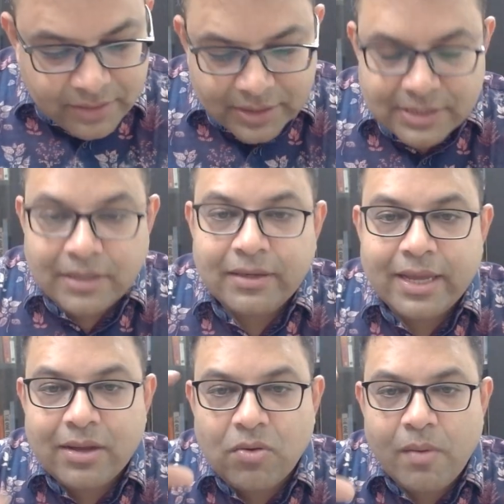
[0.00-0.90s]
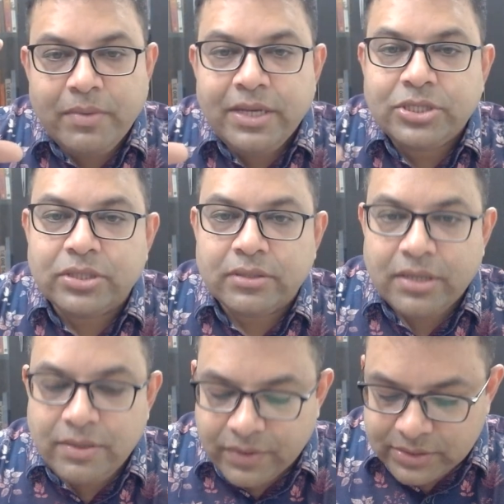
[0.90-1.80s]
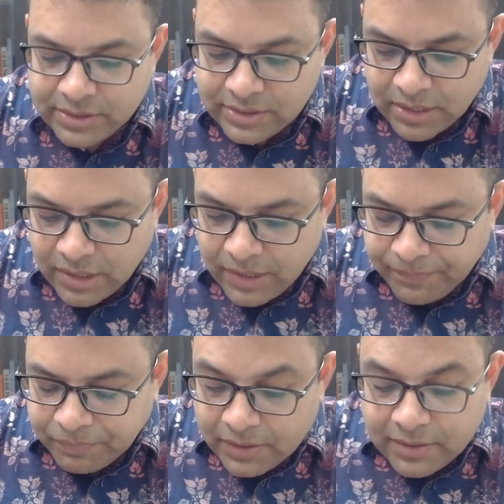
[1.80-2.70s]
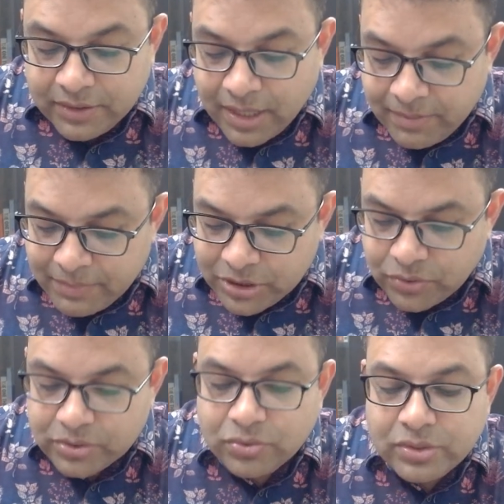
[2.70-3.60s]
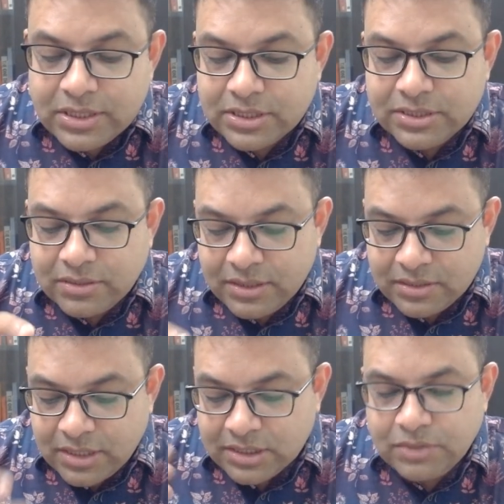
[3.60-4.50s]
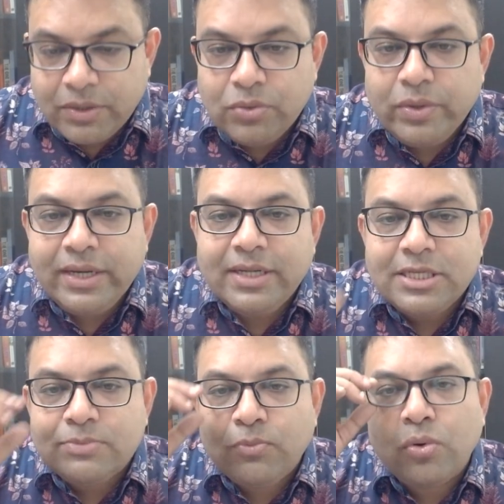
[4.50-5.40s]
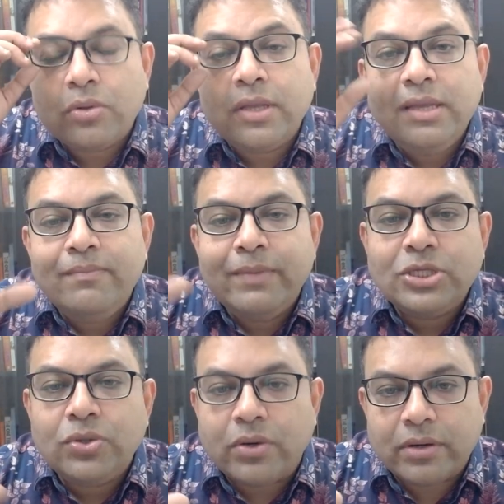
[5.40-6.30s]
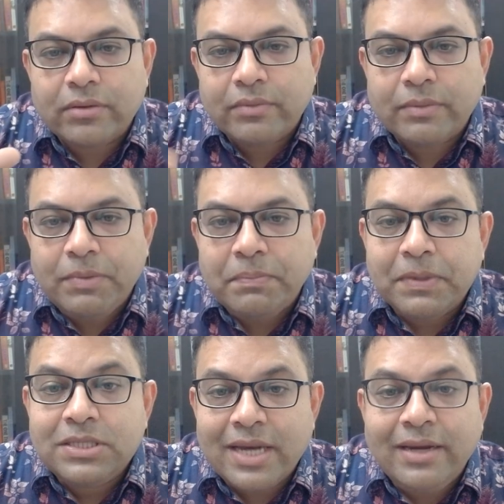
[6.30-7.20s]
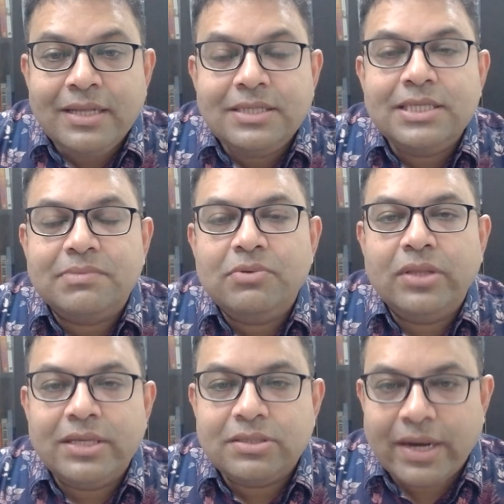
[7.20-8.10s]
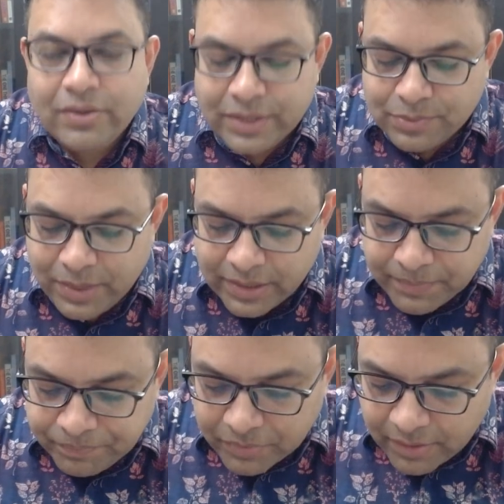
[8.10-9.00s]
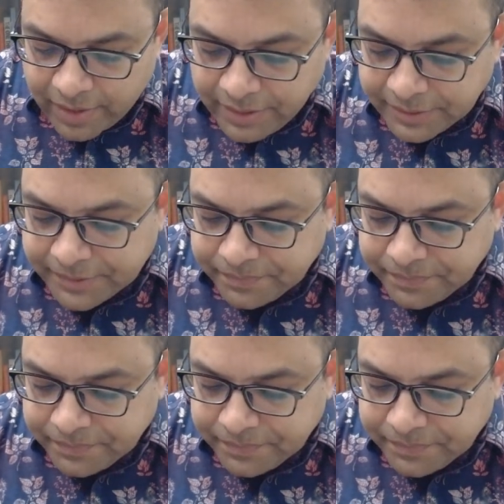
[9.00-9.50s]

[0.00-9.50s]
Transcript: It's like a combination, three verses. The immature. So this 61 to 80 is more on the immature, the people's tendencies Buddha is trying to explain, right?